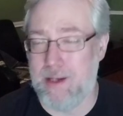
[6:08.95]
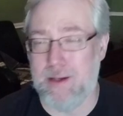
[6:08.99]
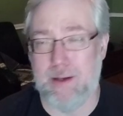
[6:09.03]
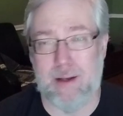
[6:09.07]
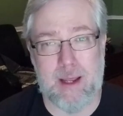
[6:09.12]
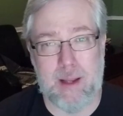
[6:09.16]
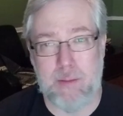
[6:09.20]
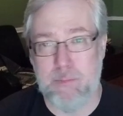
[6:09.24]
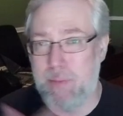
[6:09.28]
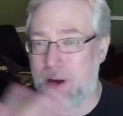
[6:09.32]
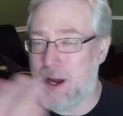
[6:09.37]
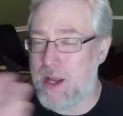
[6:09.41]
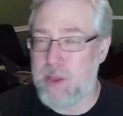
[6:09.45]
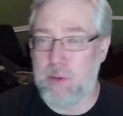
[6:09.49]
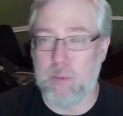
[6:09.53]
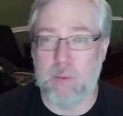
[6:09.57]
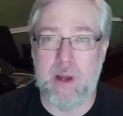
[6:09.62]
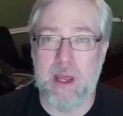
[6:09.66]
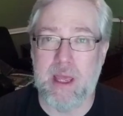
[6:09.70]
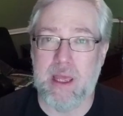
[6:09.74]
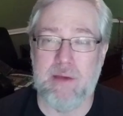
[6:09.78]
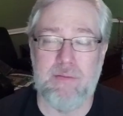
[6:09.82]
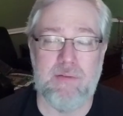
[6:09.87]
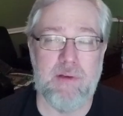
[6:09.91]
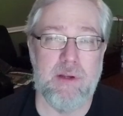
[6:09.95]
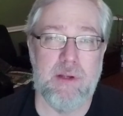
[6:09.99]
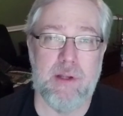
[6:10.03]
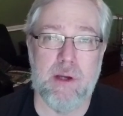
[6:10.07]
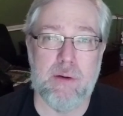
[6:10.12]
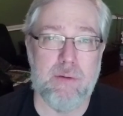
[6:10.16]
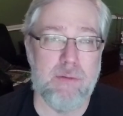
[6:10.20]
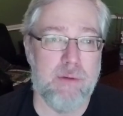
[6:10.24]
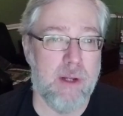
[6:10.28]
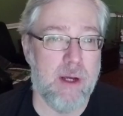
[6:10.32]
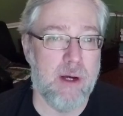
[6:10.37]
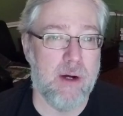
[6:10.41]
And by the way, if you
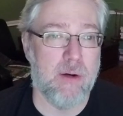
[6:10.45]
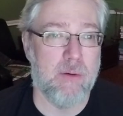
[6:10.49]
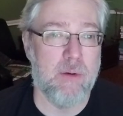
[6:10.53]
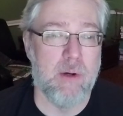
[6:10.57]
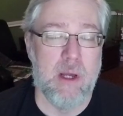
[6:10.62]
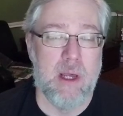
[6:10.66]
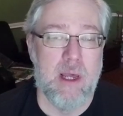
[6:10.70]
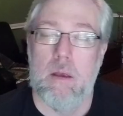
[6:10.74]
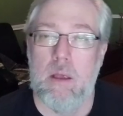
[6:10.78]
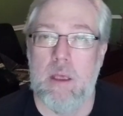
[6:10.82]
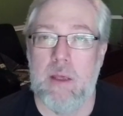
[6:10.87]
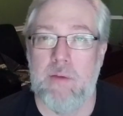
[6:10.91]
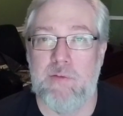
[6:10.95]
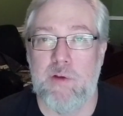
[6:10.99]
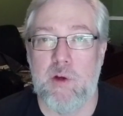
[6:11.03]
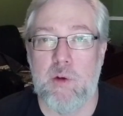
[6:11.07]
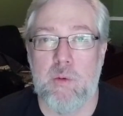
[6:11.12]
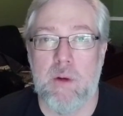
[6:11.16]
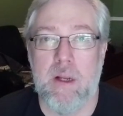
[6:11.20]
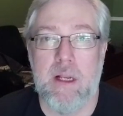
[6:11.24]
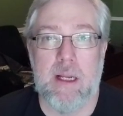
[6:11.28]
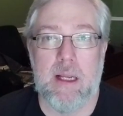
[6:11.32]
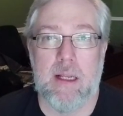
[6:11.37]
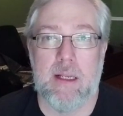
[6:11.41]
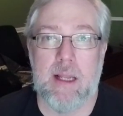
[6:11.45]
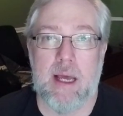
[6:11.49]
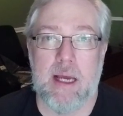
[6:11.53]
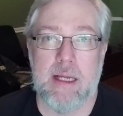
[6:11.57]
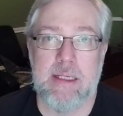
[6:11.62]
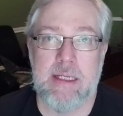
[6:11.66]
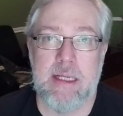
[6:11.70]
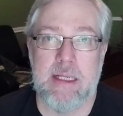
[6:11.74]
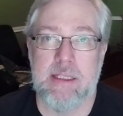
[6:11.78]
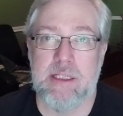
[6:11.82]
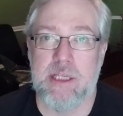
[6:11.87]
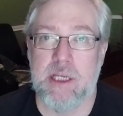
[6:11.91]
don't know, if you're reading a
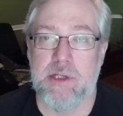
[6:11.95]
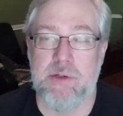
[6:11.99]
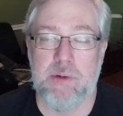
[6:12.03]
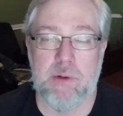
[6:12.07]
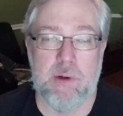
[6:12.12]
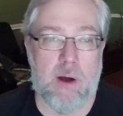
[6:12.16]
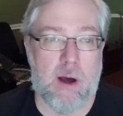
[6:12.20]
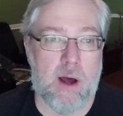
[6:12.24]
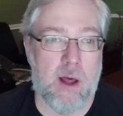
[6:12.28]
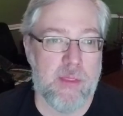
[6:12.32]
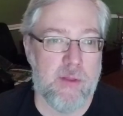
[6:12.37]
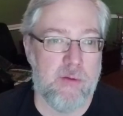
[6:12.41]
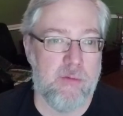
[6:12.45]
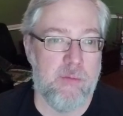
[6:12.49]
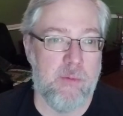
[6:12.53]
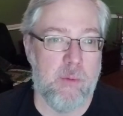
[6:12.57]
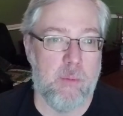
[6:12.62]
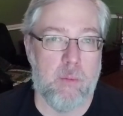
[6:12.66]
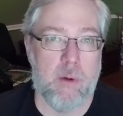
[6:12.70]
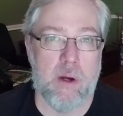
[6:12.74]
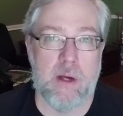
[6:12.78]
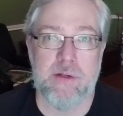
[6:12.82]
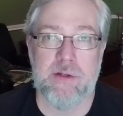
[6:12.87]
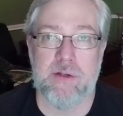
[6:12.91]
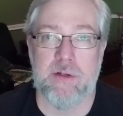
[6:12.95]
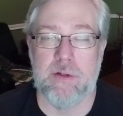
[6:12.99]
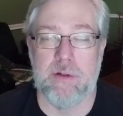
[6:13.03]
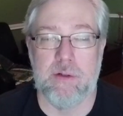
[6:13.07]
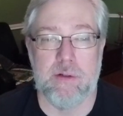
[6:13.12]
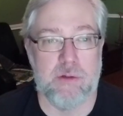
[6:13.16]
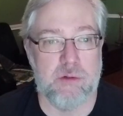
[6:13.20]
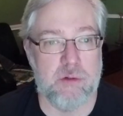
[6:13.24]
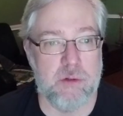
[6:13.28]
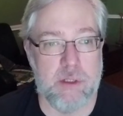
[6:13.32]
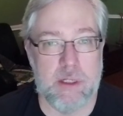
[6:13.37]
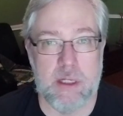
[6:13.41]
19th century author from the
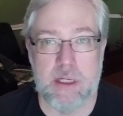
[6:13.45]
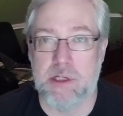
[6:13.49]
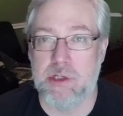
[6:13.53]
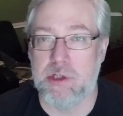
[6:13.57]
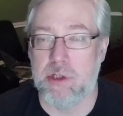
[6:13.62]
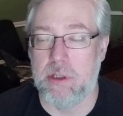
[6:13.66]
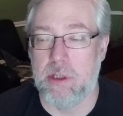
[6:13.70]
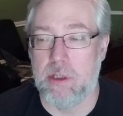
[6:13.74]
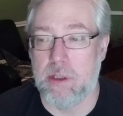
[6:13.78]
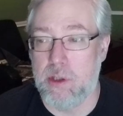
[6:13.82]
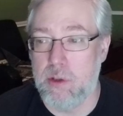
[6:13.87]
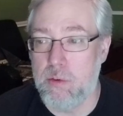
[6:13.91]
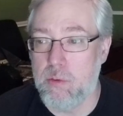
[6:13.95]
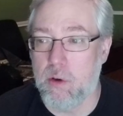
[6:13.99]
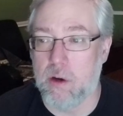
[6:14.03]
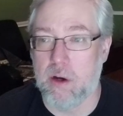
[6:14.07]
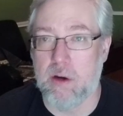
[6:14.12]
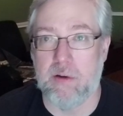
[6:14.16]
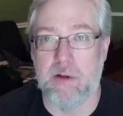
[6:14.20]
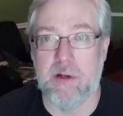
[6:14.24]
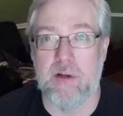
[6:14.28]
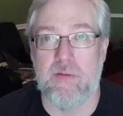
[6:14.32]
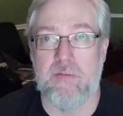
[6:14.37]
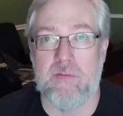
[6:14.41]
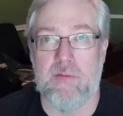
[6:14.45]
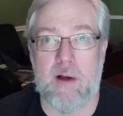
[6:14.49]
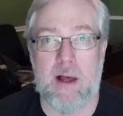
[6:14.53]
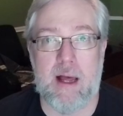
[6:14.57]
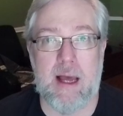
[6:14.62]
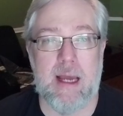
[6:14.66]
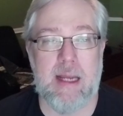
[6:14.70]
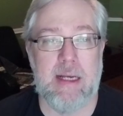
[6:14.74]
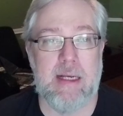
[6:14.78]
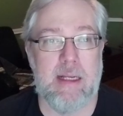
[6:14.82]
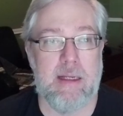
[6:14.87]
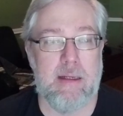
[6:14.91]
Western tradition, you are going to
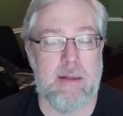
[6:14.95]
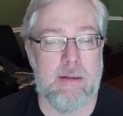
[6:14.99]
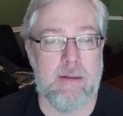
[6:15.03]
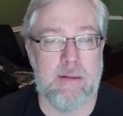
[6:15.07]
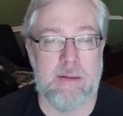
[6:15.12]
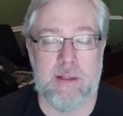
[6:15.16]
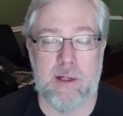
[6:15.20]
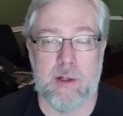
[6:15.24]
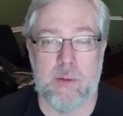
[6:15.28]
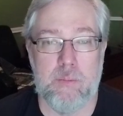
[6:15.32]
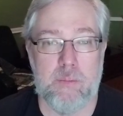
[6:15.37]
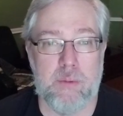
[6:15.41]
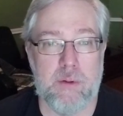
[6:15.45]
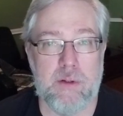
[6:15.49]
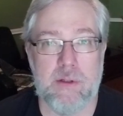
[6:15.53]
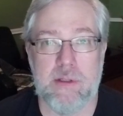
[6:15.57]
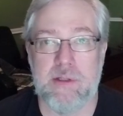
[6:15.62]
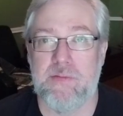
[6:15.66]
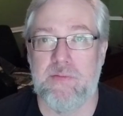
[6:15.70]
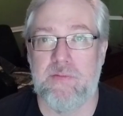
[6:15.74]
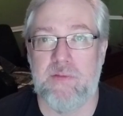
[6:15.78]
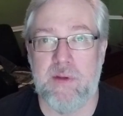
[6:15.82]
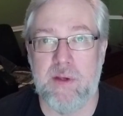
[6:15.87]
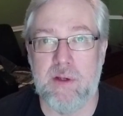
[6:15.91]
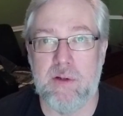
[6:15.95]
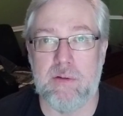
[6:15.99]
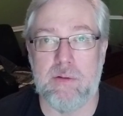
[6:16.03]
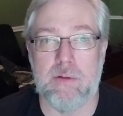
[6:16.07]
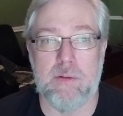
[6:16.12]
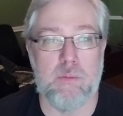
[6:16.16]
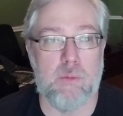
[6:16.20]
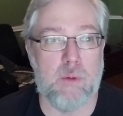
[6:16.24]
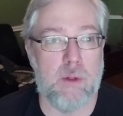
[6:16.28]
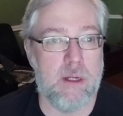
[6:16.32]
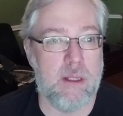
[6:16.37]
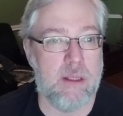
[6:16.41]
find their books
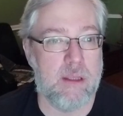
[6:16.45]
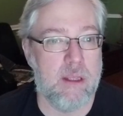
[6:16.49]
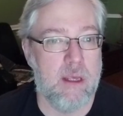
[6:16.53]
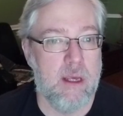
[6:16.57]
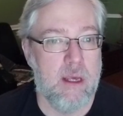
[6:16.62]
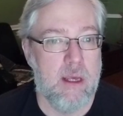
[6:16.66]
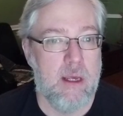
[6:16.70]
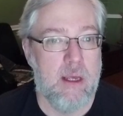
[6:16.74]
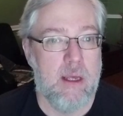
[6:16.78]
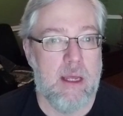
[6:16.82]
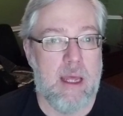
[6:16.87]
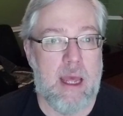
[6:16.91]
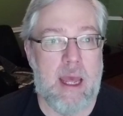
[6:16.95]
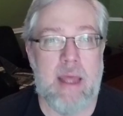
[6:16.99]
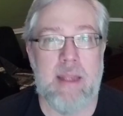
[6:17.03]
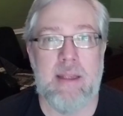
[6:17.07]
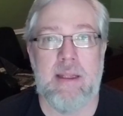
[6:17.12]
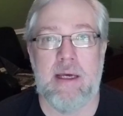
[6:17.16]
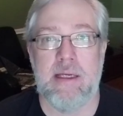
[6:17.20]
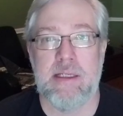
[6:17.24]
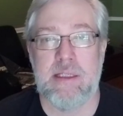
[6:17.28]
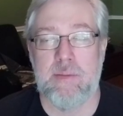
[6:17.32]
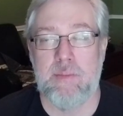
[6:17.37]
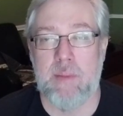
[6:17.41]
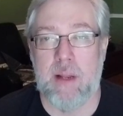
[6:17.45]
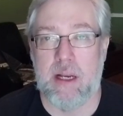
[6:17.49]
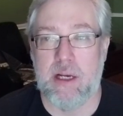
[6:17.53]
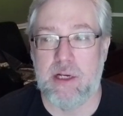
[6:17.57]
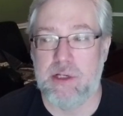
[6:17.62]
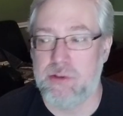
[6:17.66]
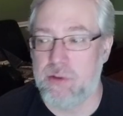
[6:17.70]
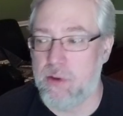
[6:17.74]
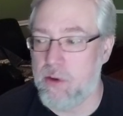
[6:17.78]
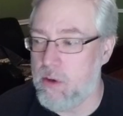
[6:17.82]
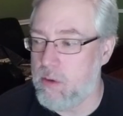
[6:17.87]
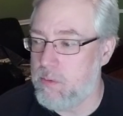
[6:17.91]
filled with anti-Semitic
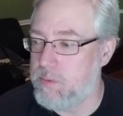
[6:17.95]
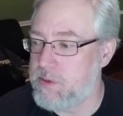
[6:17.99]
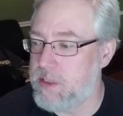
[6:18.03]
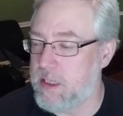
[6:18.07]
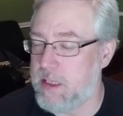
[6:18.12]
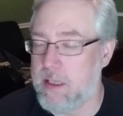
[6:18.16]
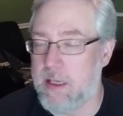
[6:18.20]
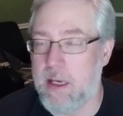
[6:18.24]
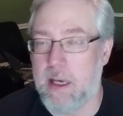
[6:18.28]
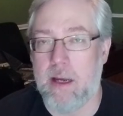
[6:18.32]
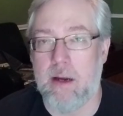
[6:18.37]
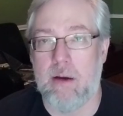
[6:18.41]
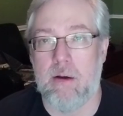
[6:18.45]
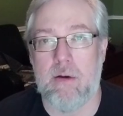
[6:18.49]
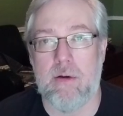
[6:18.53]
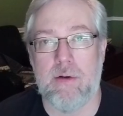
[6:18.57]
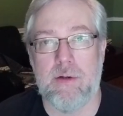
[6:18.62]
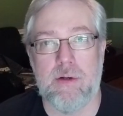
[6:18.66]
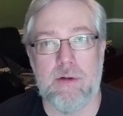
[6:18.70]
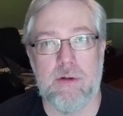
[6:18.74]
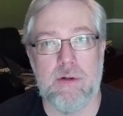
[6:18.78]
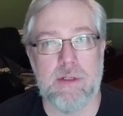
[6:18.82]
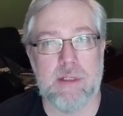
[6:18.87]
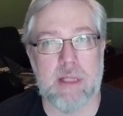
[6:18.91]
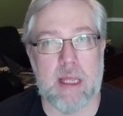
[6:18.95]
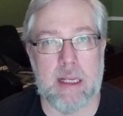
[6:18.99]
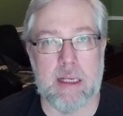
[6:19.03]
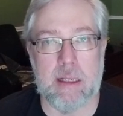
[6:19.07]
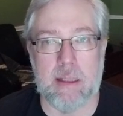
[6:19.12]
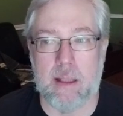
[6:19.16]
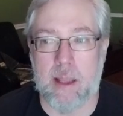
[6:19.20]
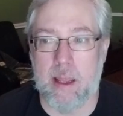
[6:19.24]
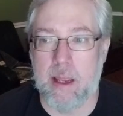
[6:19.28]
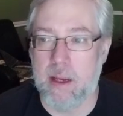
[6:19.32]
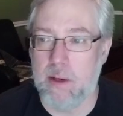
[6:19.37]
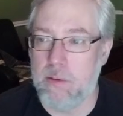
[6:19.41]
tropes and characters
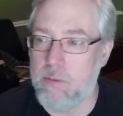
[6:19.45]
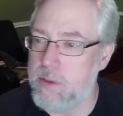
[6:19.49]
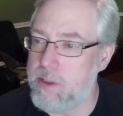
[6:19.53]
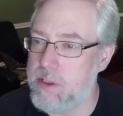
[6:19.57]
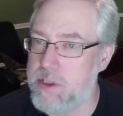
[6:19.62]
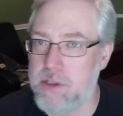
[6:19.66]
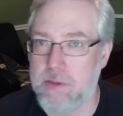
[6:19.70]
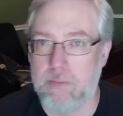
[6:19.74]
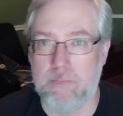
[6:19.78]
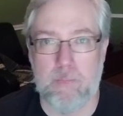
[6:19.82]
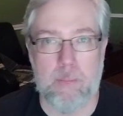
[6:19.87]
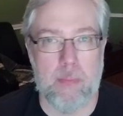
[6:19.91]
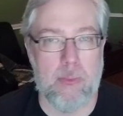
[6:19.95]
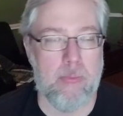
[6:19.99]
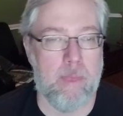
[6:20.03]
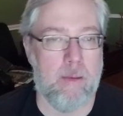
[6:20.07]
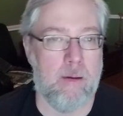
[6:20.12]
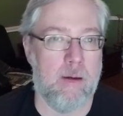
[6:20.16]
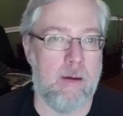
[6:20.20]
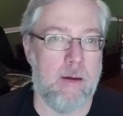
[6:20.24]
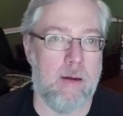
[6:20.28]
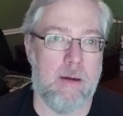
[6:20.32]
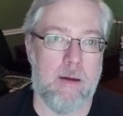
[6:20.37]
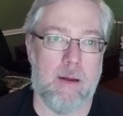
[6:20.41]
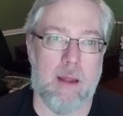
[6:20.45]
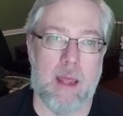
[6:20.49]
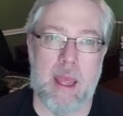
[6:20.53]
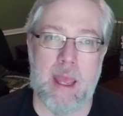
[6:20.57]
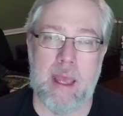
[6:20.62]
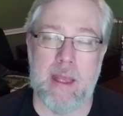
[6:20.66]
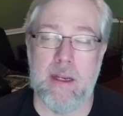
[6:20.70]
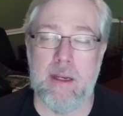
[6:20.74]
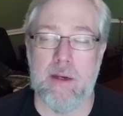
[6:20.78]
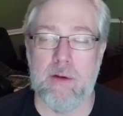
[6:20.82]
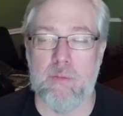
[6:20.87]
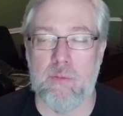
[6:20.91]
and language,
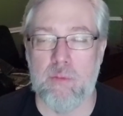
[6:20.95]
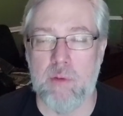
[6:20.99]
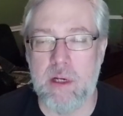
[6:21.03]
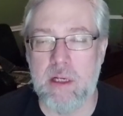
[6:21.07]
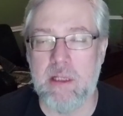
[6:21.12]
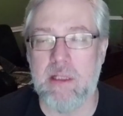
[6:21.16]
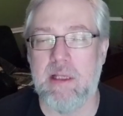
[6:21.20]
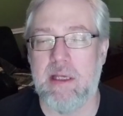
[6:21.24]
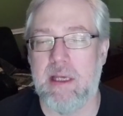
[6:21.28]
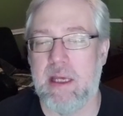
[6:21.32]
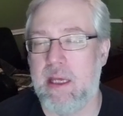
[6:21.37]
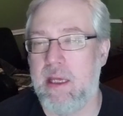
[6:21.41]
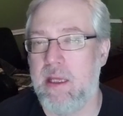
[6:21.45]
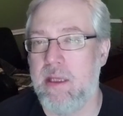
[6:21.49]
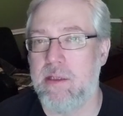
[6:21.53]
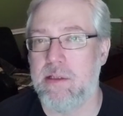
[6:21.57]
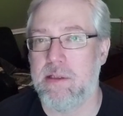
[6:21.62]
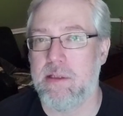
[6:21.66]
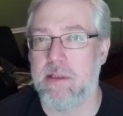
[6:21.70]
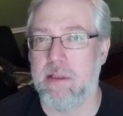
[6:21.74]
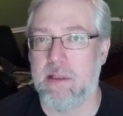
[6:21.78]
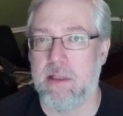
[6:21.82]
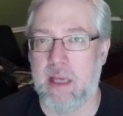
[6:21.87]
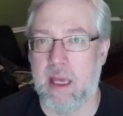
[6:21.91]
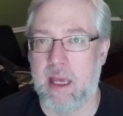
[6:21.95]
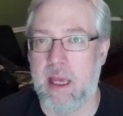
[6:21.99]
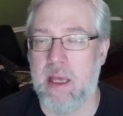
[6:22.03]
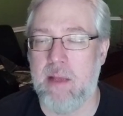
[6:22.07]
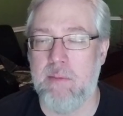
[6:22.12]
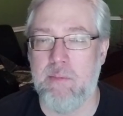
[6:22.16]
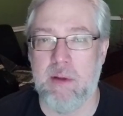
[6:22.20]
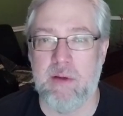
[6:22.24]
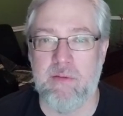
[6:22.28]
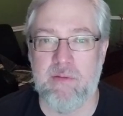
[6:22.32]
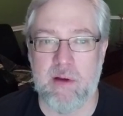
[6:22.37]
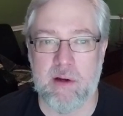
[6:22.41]
and it really is,
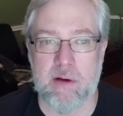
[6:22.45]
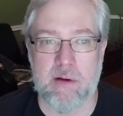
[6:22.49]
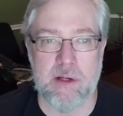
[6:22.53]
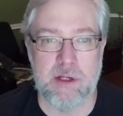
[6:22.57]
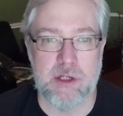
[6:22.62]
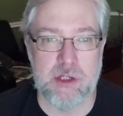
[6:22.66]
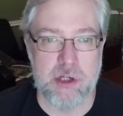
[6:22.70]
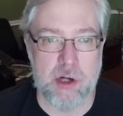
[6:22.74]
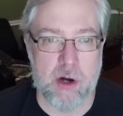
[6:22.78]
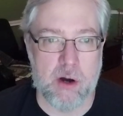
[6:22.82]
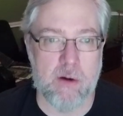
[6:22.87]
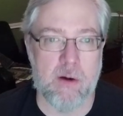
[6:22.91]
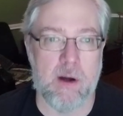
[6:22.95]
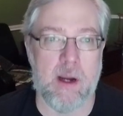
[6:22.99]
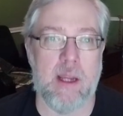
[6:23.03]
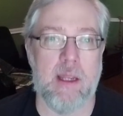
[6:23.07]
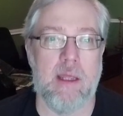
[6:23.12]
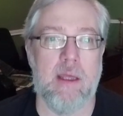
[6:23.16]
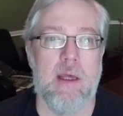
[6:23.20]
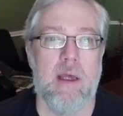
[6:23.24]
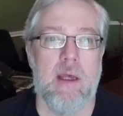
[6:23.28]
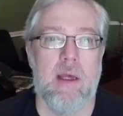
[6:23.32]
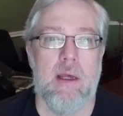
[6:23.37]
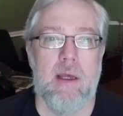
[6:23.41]
can be very jarring.